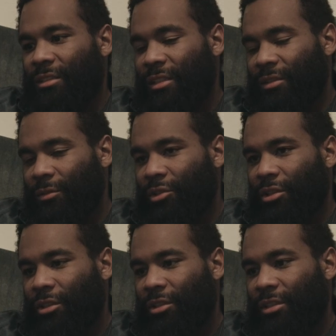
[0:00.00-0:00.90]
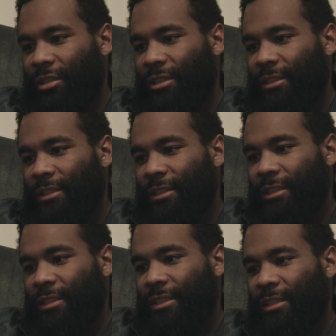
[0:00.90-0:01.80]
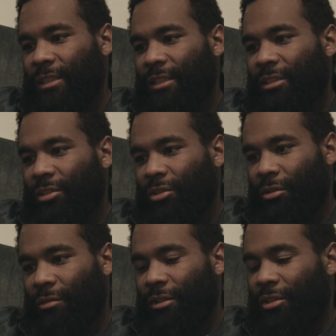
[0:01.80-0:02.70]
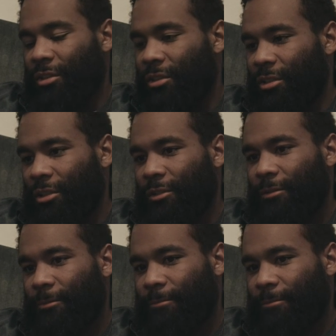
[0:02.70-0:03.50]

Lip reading: successful church is a serving church.